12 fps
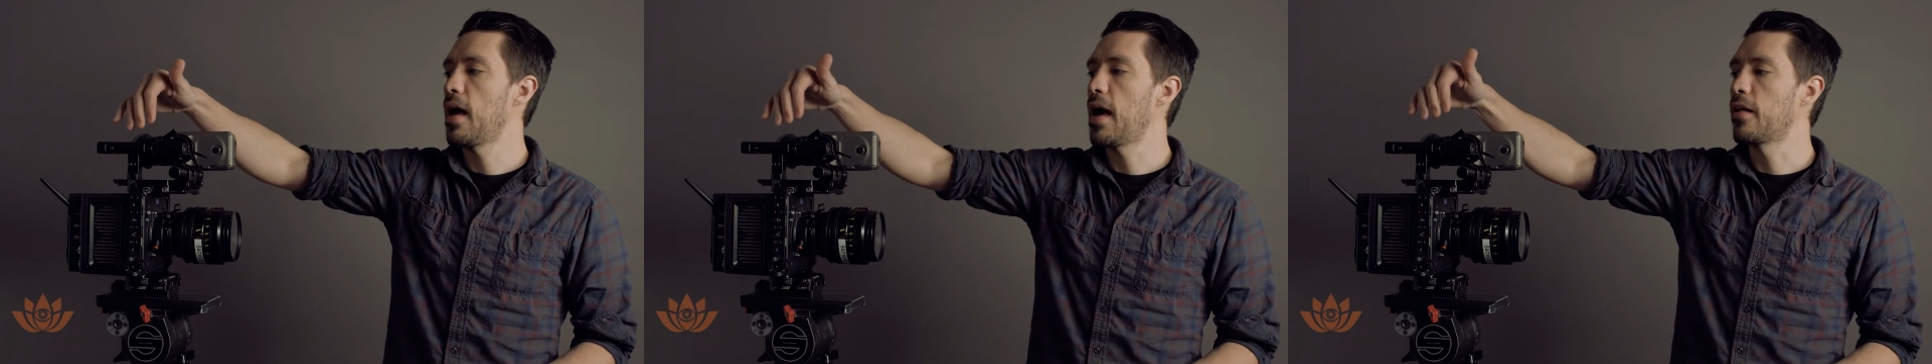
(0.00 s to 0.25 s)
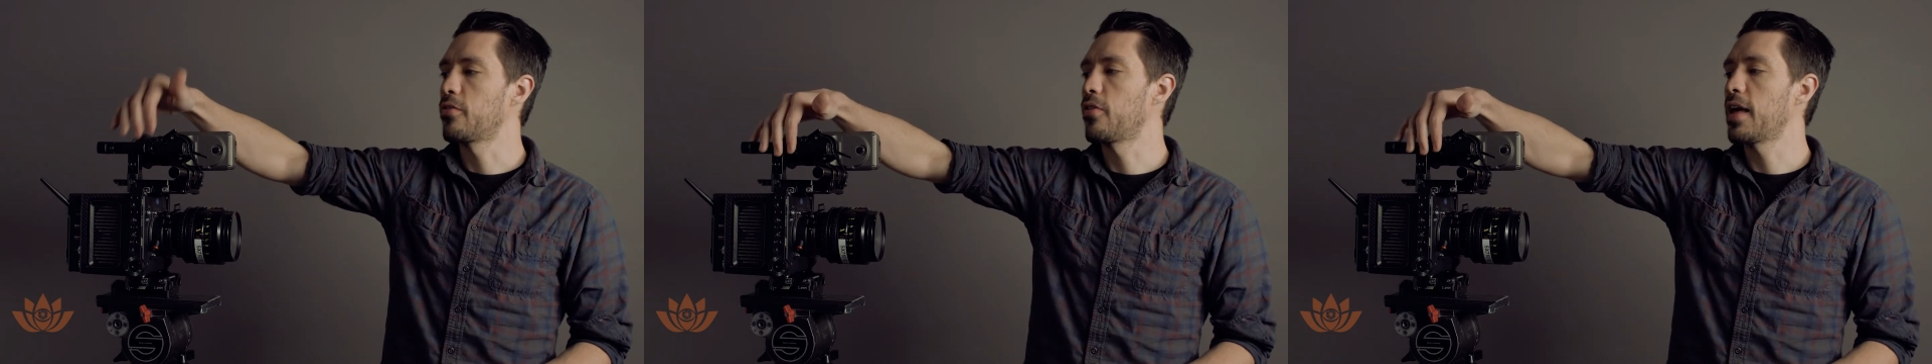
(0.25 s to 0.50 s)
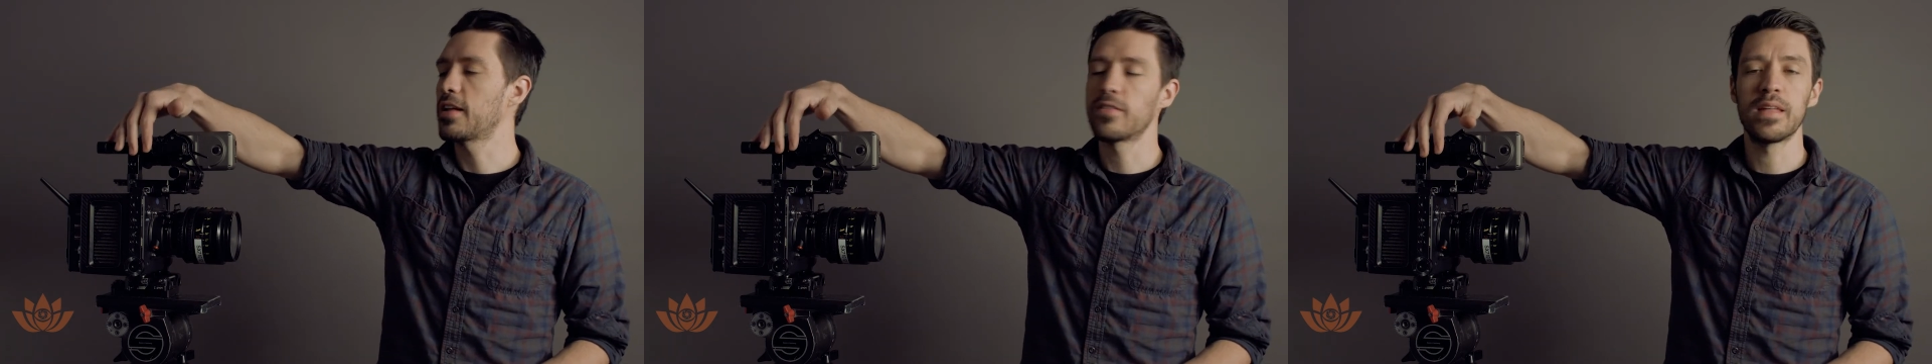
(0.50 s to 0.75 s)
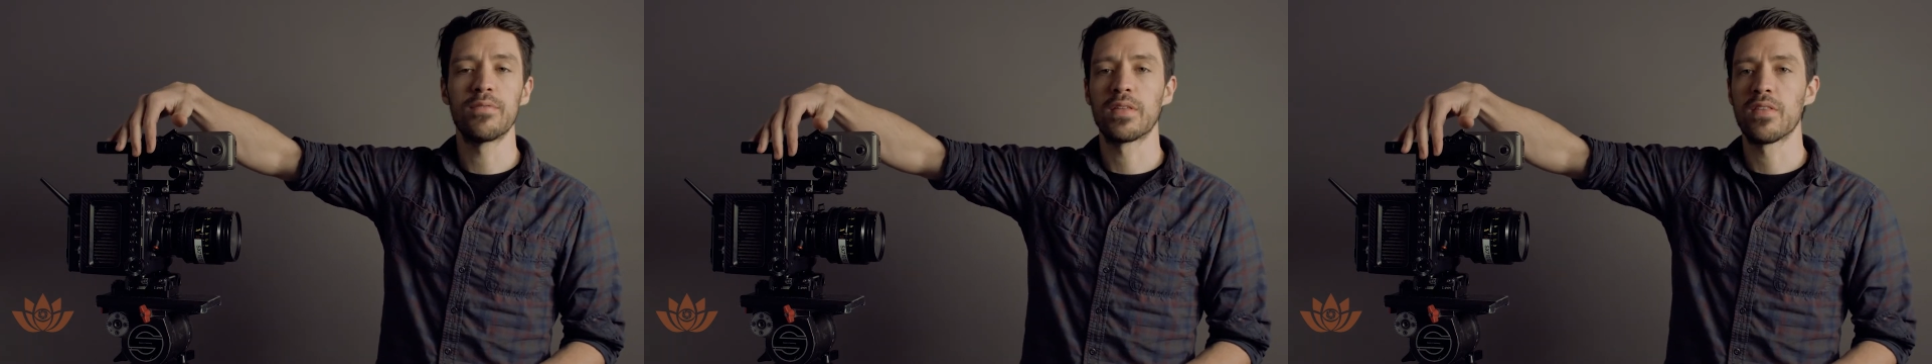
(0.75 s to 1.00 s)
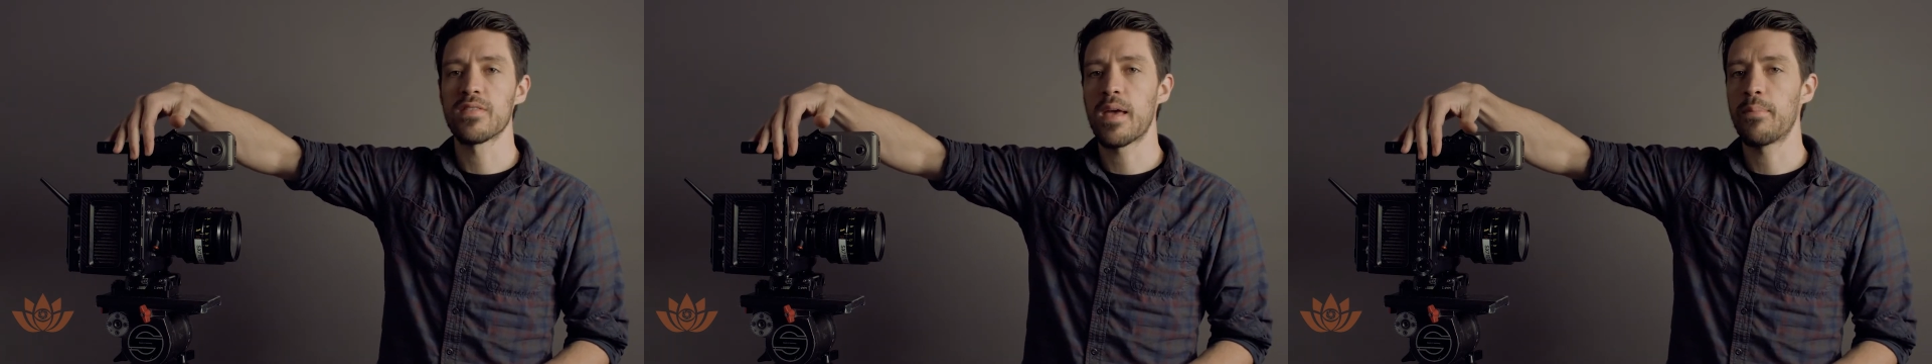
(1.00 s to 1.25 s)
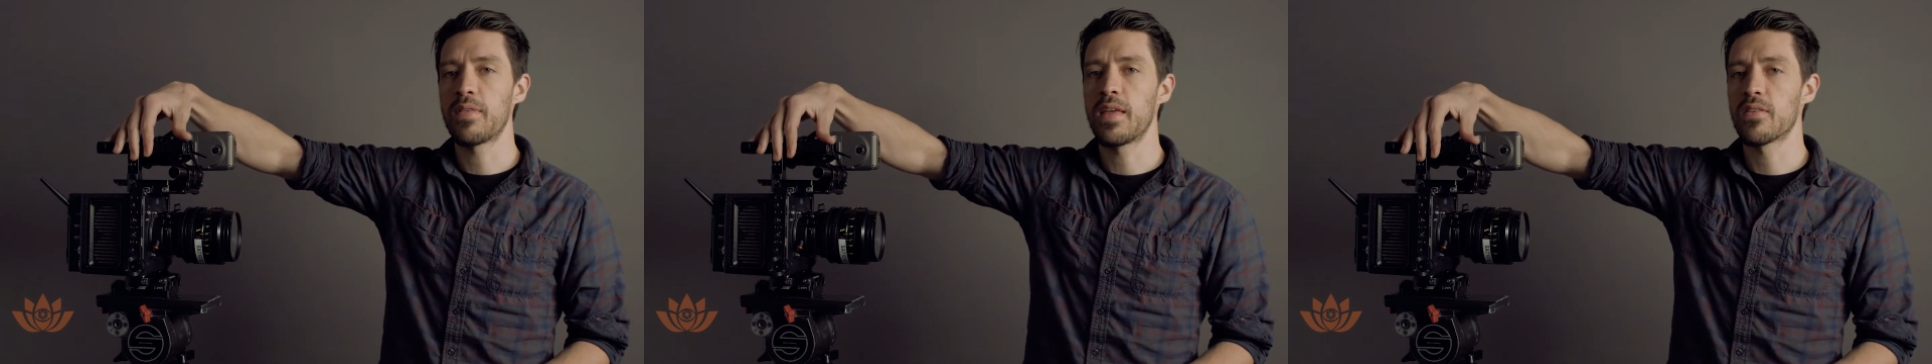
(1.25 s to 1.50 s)
I like leaving this
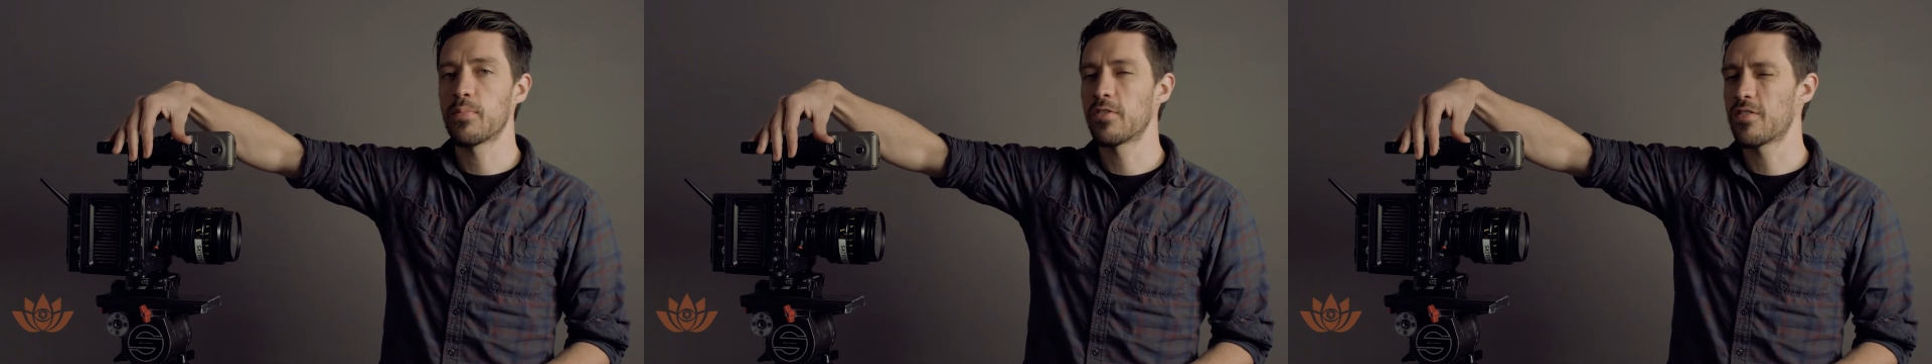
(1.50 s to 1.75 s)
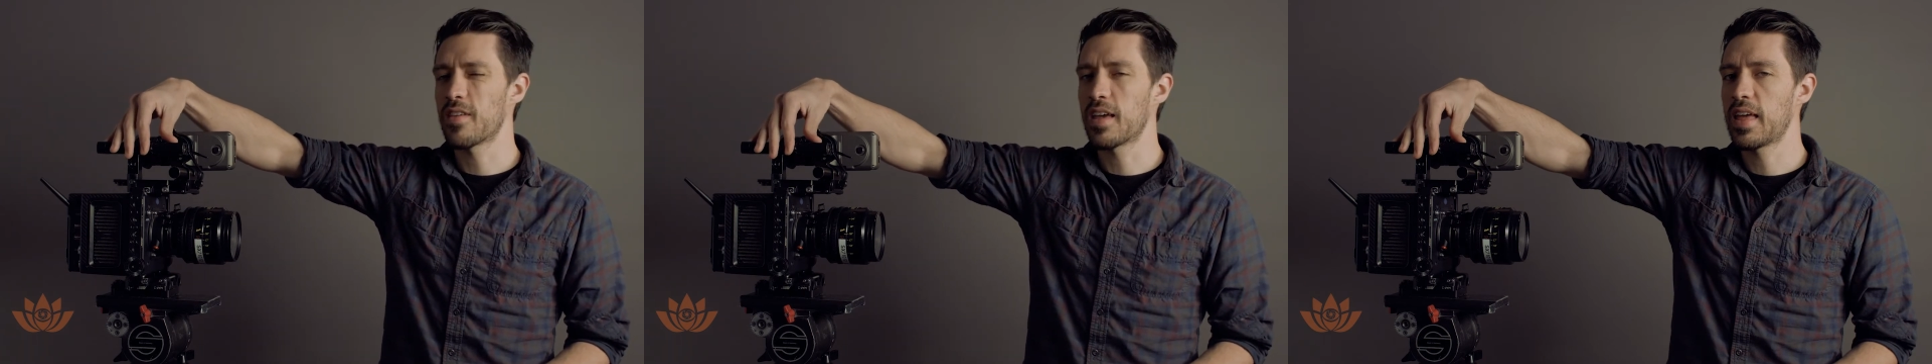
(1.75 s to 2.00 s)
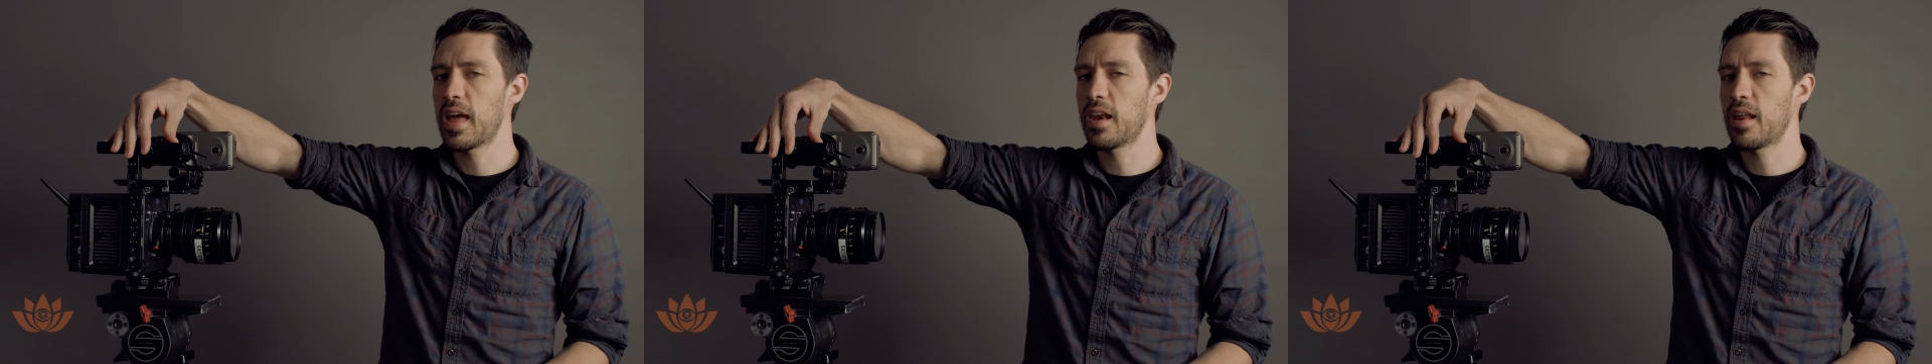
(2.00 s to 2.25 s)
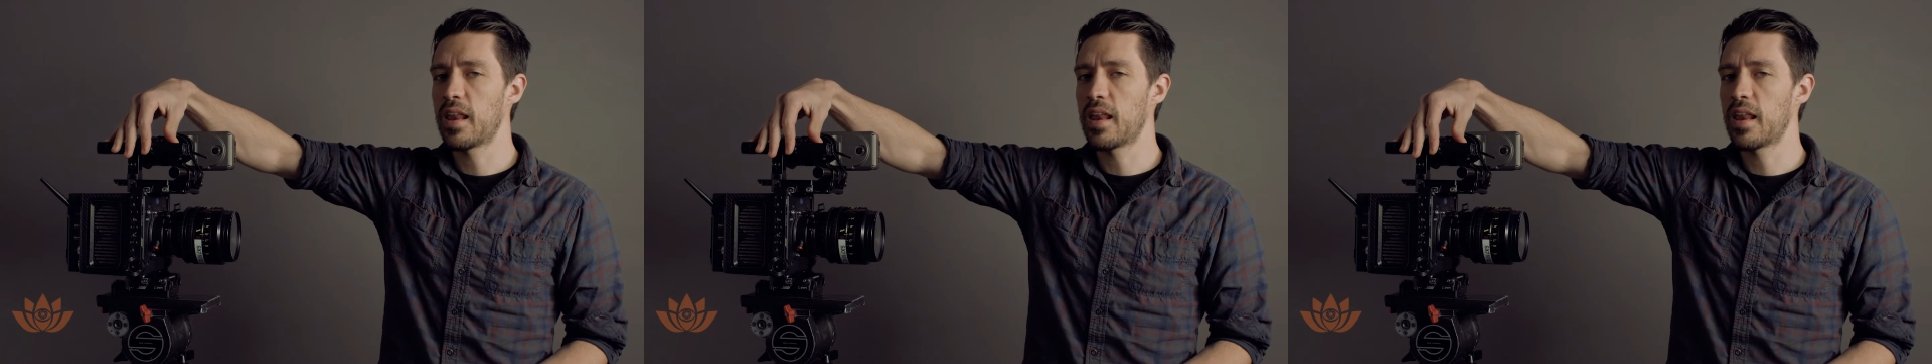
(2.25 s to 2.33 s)
empty as much as I can.